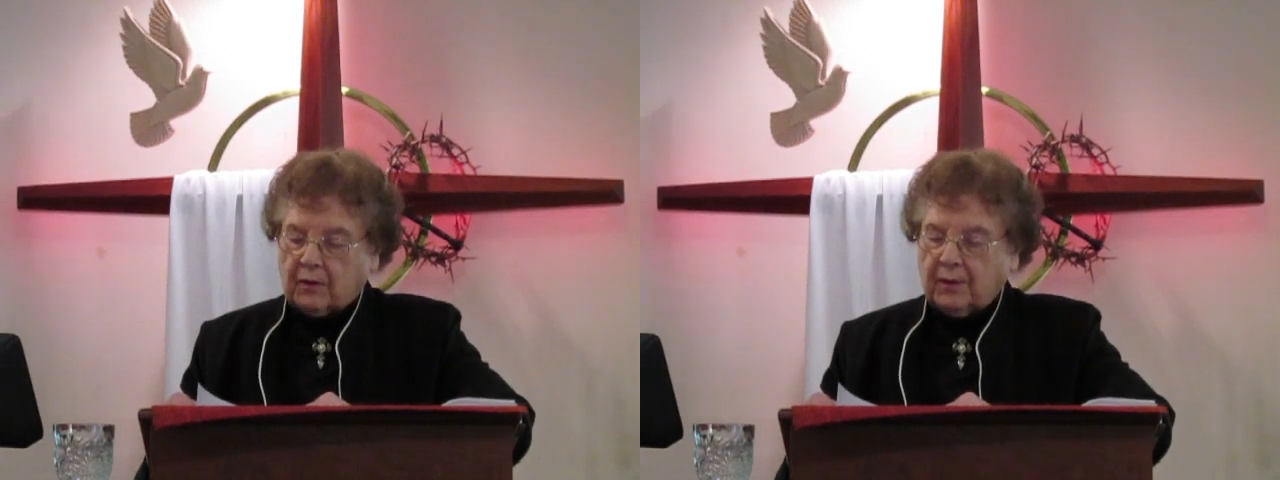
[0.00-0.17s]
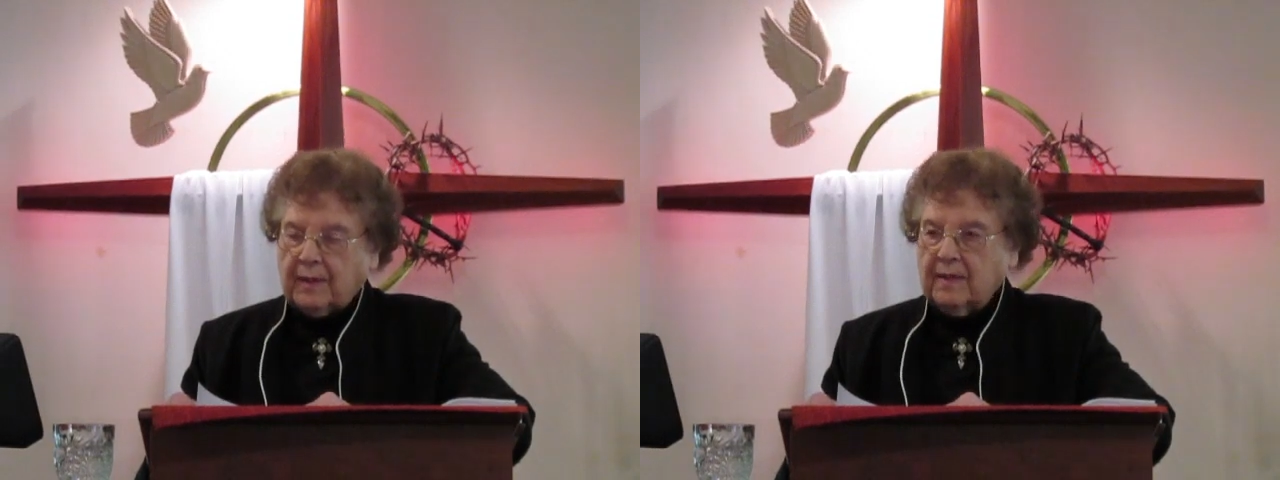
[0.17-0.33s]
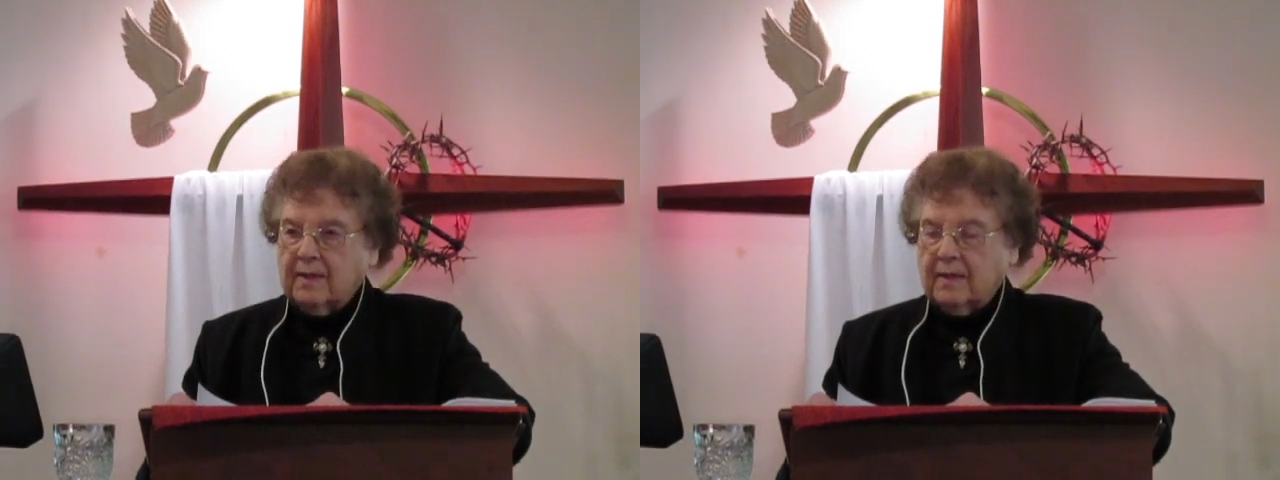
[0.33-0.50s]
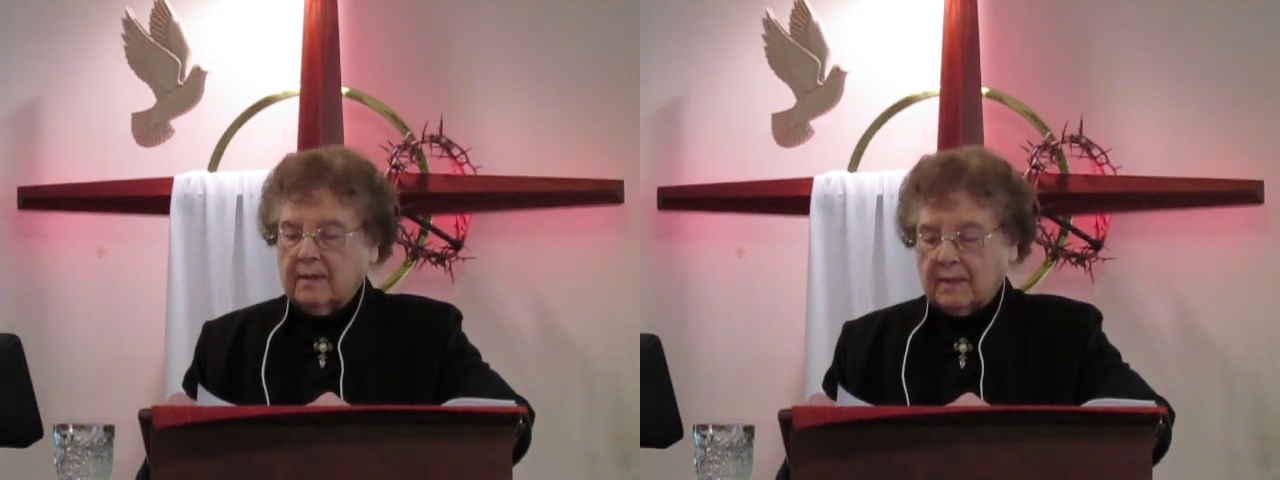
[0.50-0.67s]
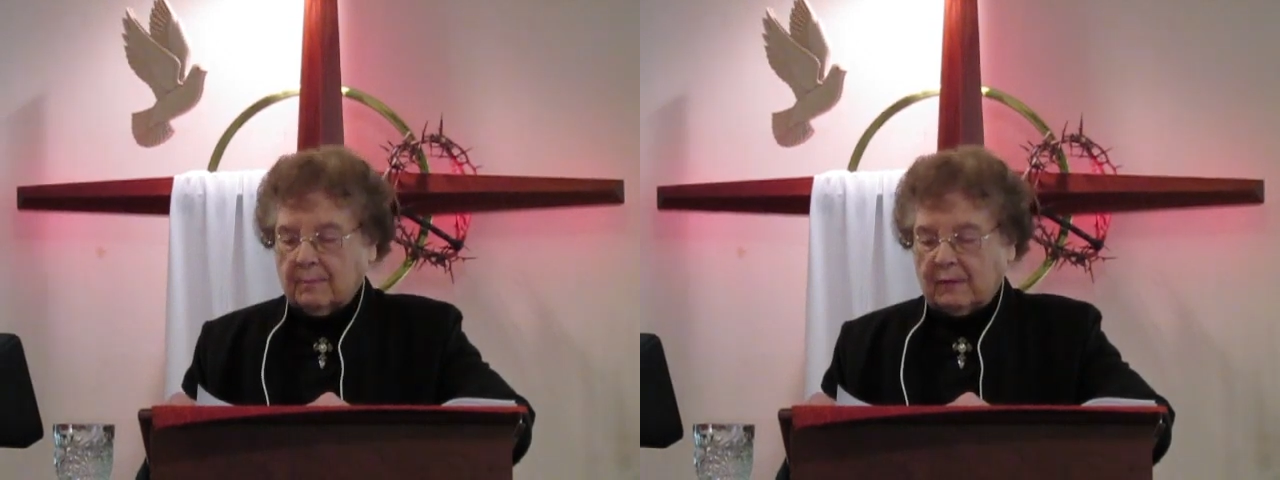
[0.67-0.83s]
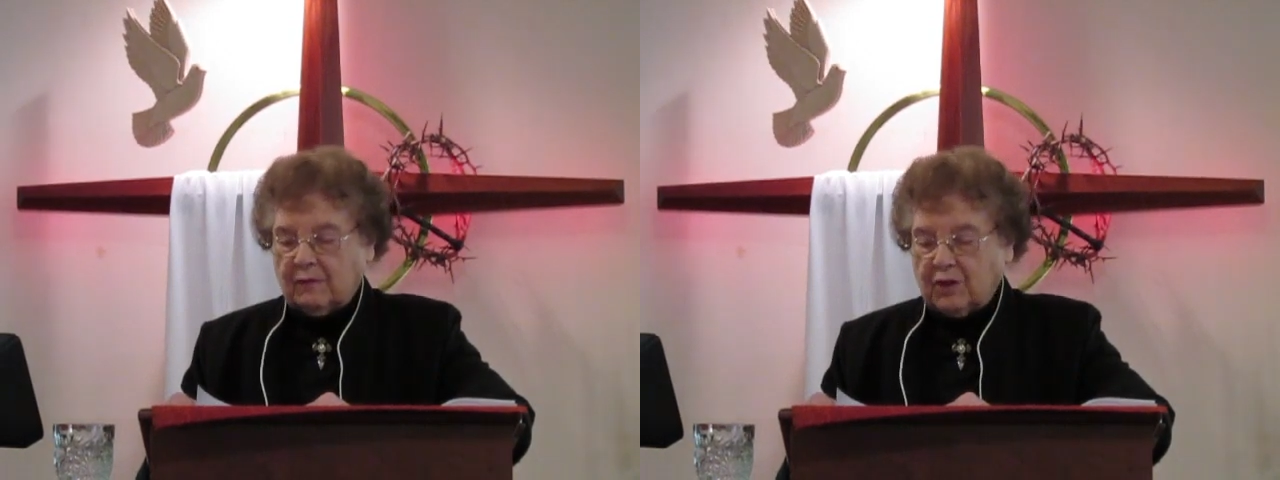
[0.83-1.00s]

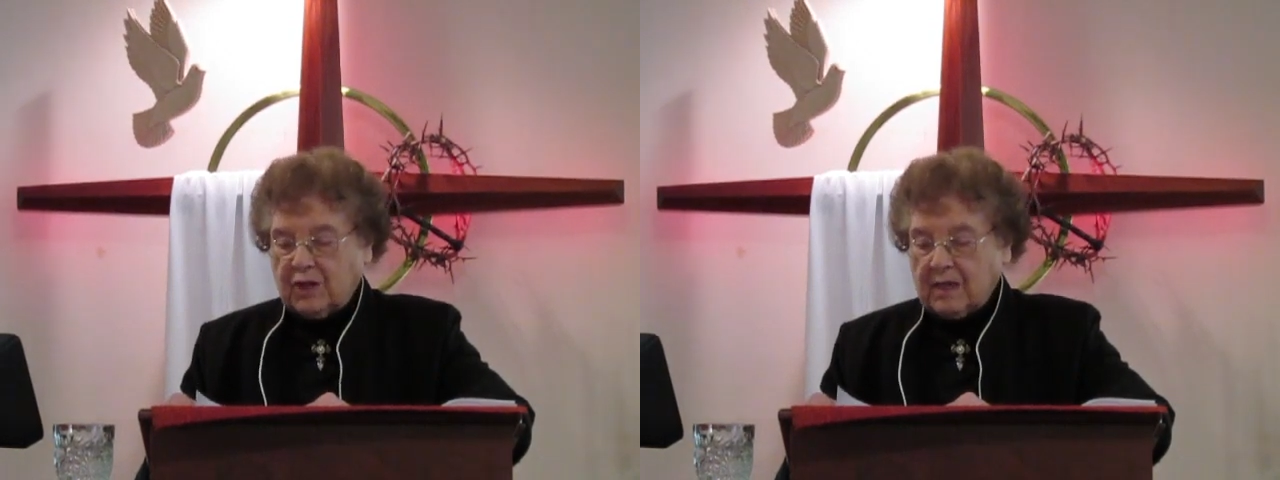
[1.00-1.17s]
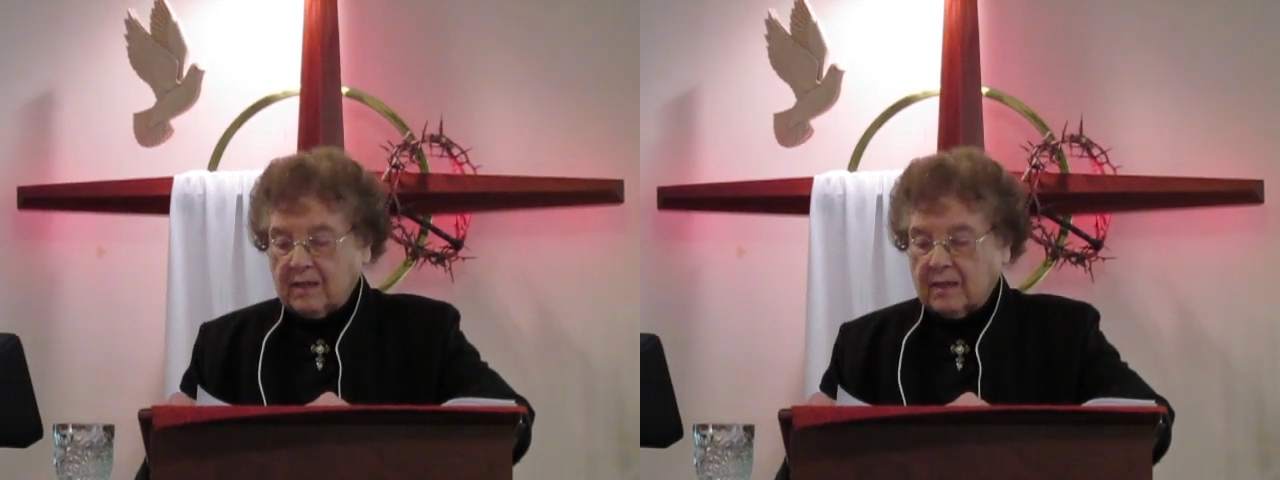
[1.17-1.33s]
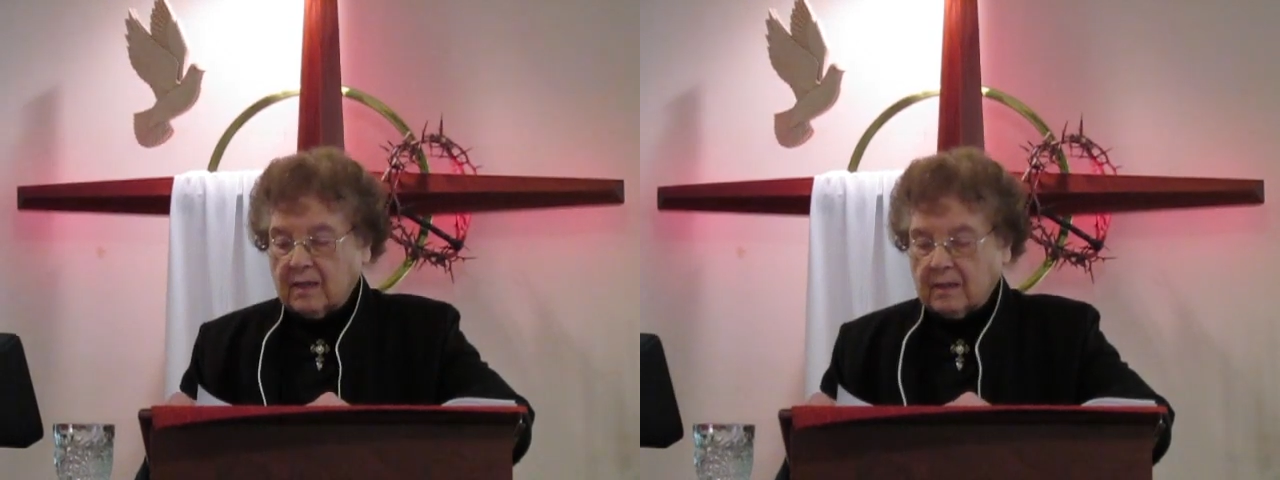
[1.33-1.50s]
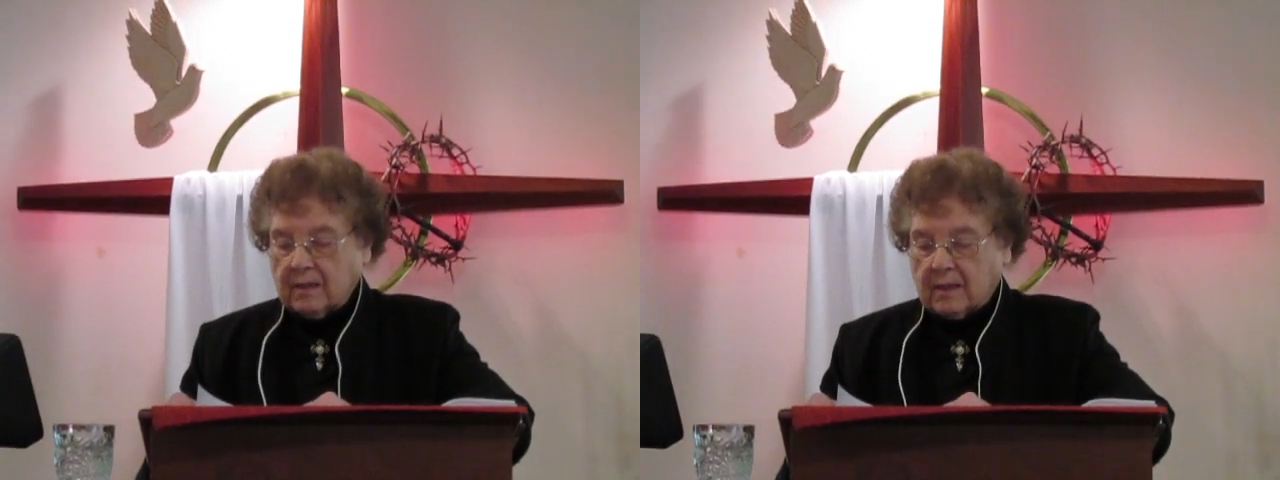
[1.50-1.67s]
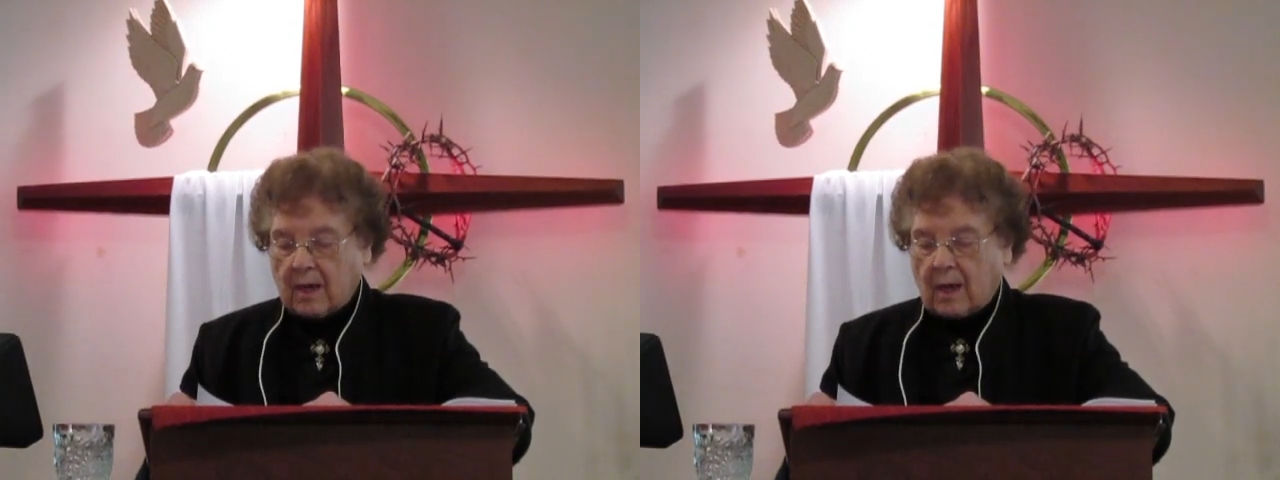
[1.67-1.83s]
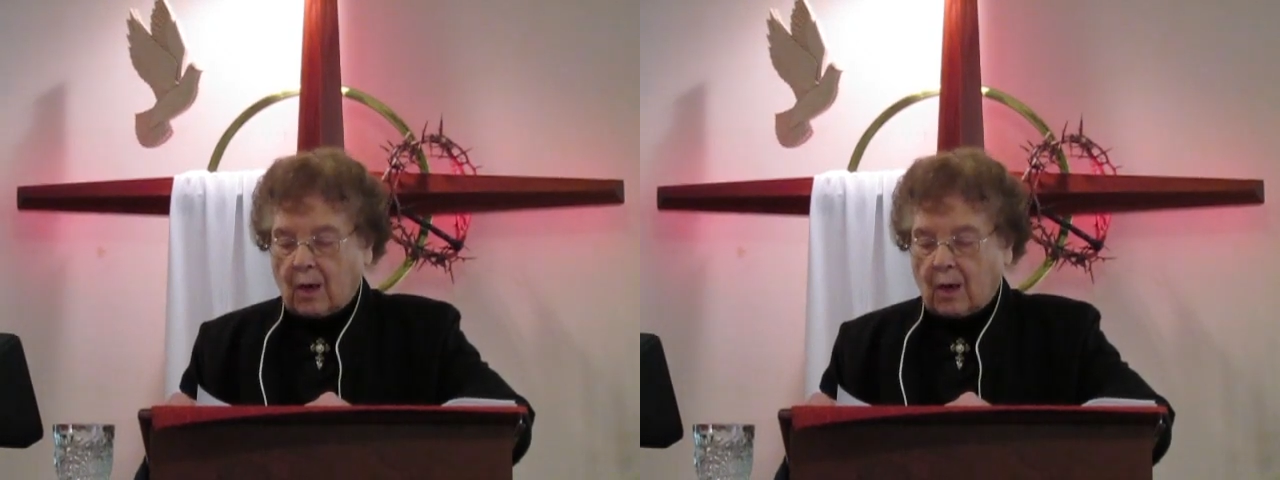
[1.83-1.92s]
criticism of Jesus